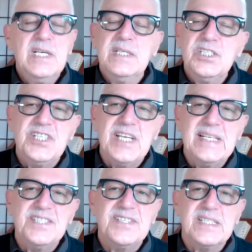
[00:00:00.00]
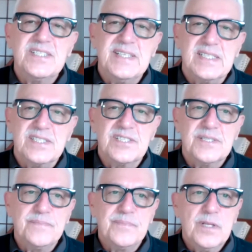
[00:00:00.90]
Shannon says this:
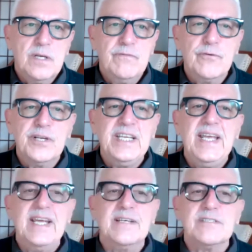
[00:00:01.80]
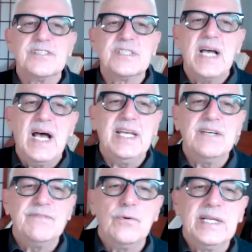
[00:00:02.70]
for years, I
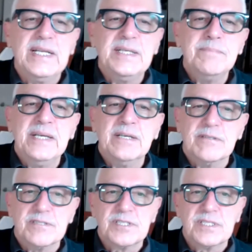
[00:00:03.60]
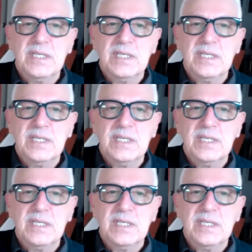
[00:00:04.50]
avoided mirrors,